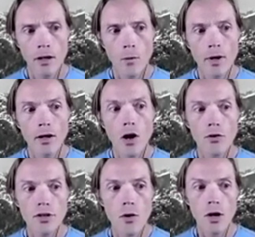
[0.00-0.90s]
We are
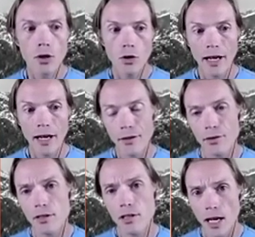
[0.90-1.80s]
also a Google
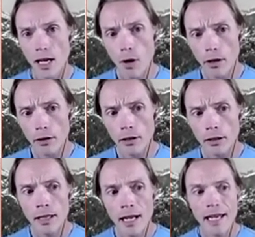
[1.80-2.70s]
Anthos design partner
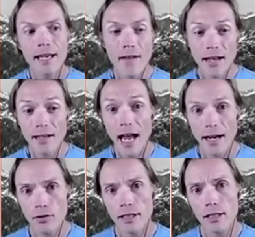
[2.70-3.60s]
and have
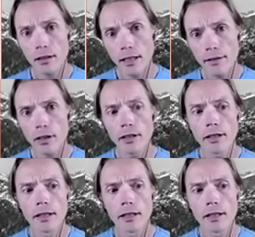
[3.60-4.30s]
actually delivered